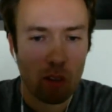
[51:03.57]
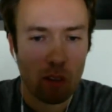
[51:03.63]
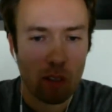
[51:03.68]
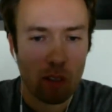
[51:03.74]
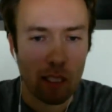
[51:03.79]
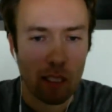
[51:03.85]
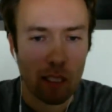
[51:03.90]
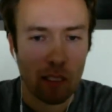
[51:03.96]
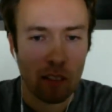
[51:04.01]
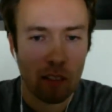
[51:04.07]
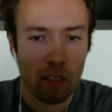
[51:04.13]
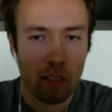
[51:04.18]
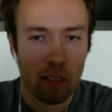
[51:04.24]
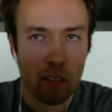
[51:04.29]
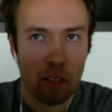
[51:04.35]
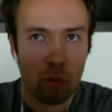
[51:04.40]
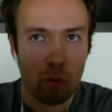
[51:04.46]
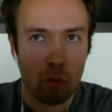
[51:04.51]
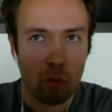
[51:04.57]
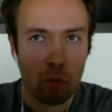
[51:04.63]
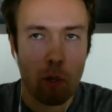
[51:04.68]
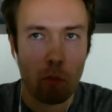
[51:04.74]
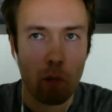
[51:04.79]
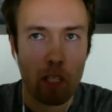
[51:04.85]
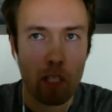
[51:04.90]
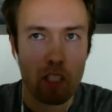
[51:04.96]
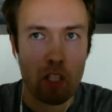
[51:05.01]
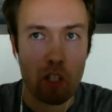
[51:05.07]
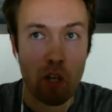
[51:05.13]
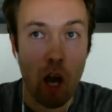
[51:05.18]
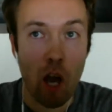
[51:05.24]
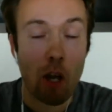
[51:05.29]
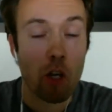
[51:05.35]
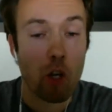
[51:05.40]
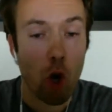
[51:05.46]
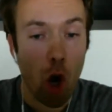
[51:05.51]
Like, Ruby on Rails is
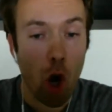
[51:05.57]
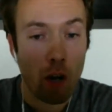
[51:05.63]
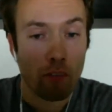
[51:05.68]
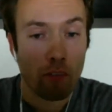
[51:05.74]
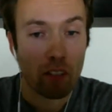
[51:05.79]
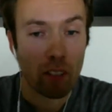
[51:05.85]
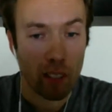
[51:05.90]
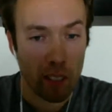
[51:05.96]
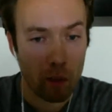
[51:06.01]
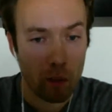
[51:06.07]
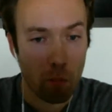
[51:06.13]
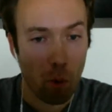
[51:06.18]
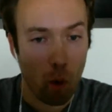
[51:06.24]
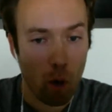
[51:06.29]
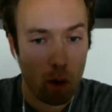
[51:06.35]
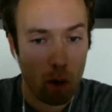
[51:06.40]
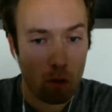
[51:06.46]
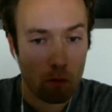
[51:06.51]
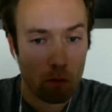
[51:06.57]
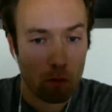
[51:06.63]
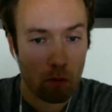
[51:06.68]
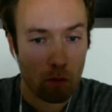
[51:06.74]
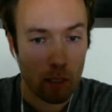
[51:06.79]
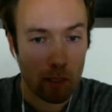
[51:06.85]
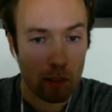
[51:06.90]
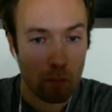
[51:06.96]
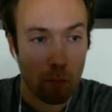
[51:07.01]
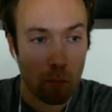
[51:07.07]
not novel anymore, right?